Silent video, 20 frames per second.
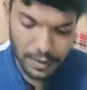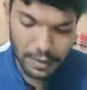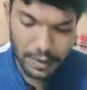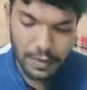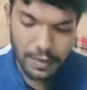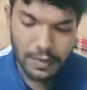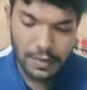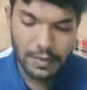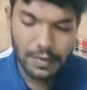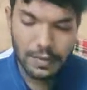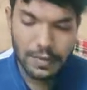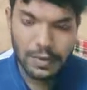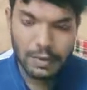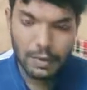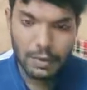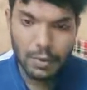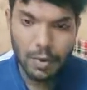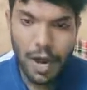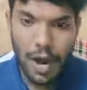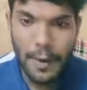to
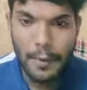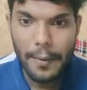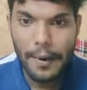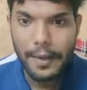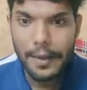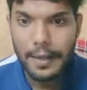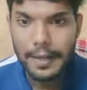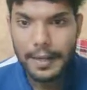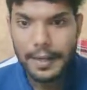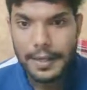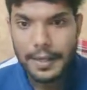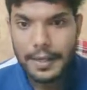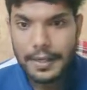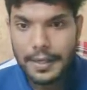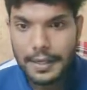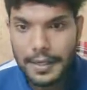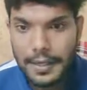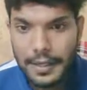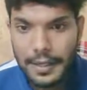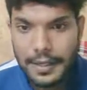avoid
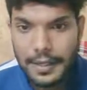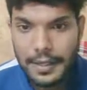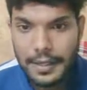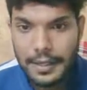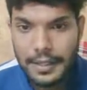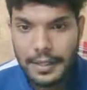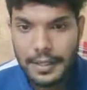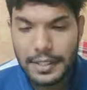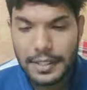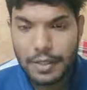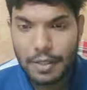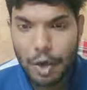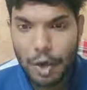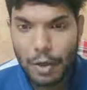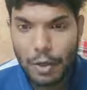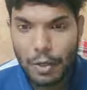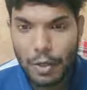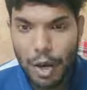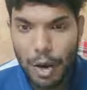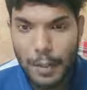this
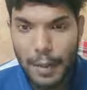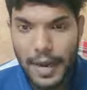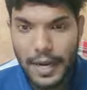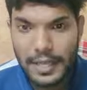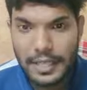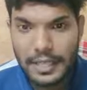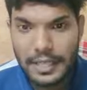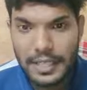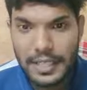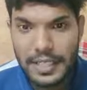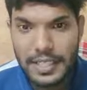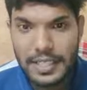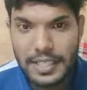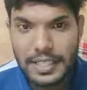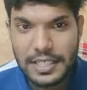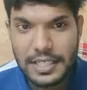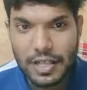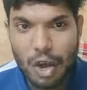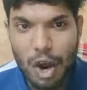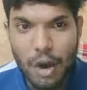drawback, there
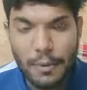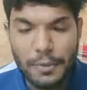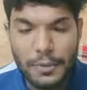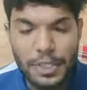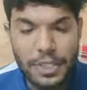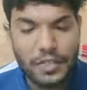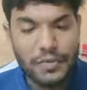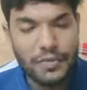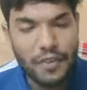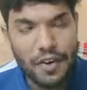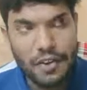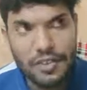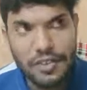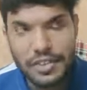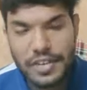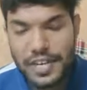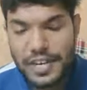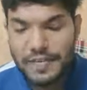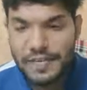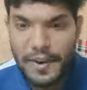is a option for
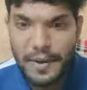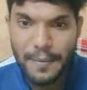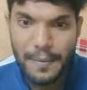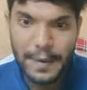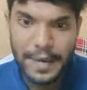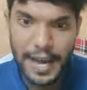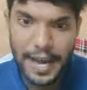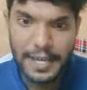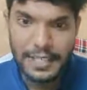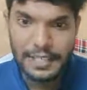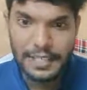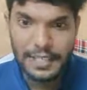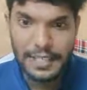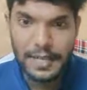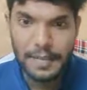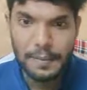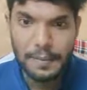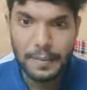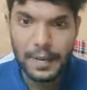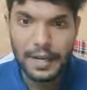string buffer and
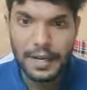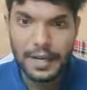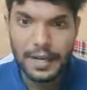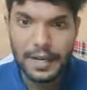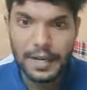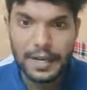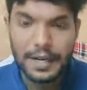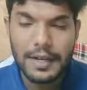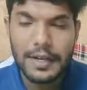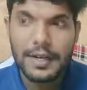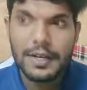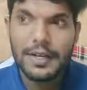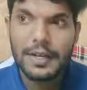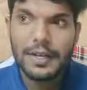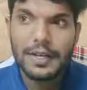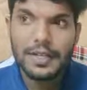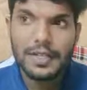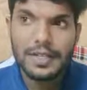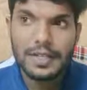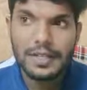string builder.
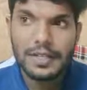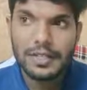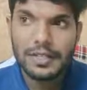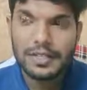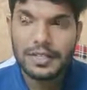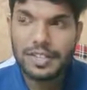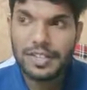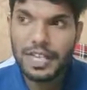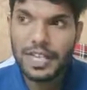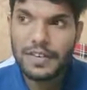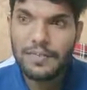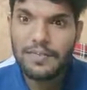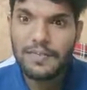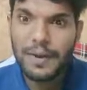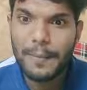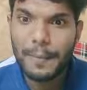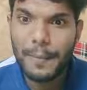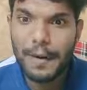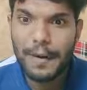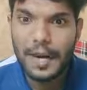String
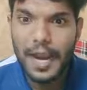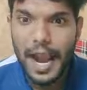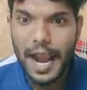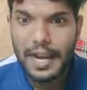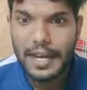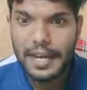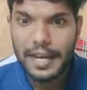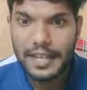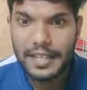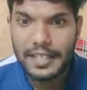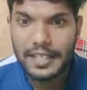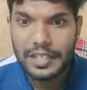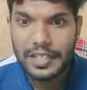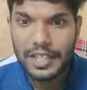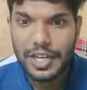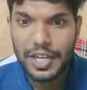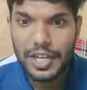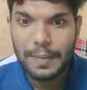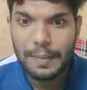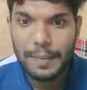buffer and
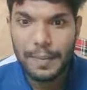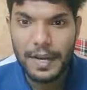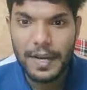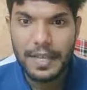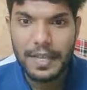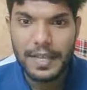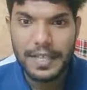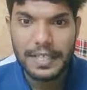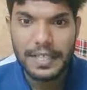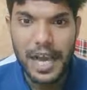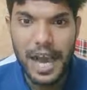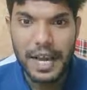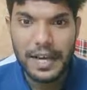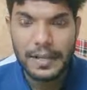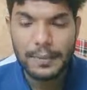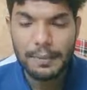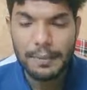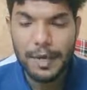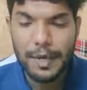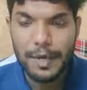string builder
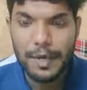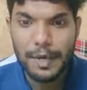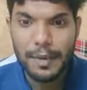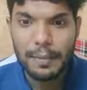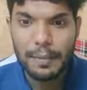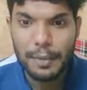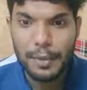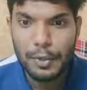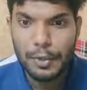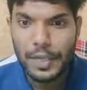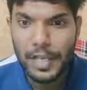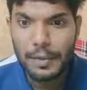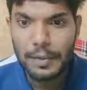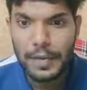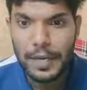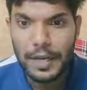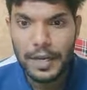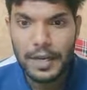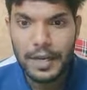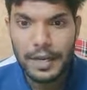are
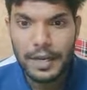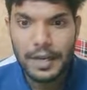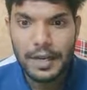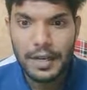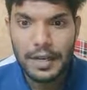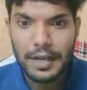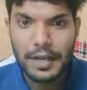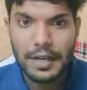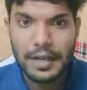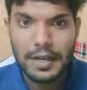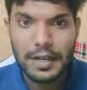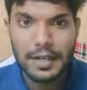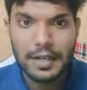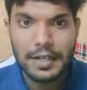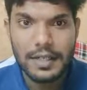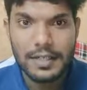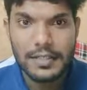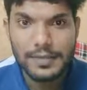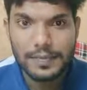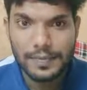mutable.
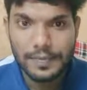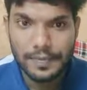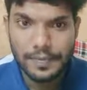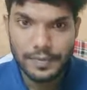uh,